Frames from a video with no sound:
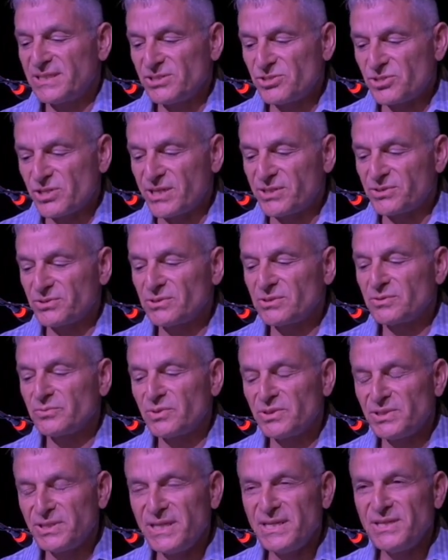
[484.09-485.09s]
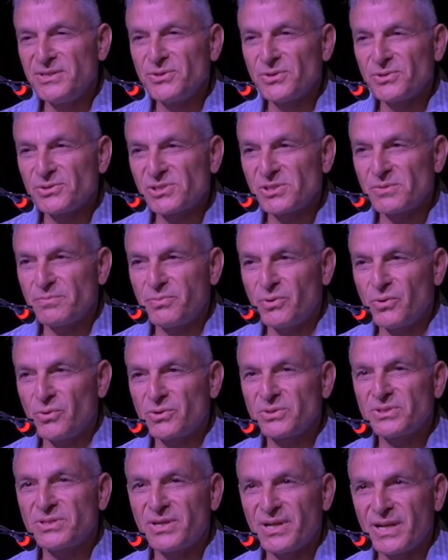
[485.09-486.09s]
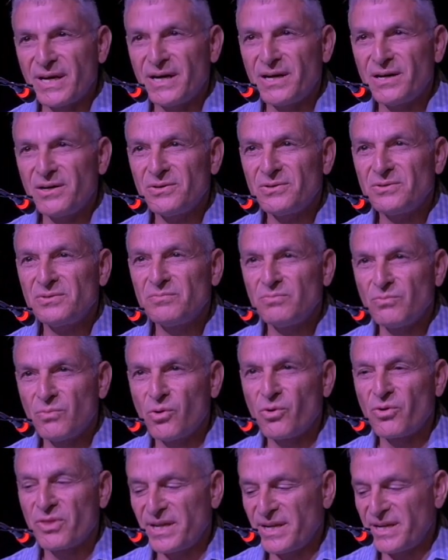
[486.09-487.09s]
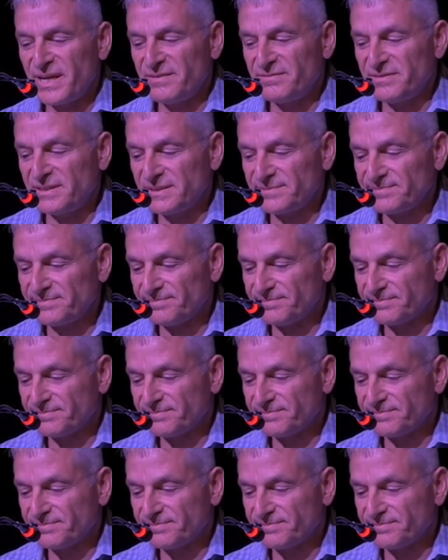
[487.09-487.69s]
in general will need your support now more than ever.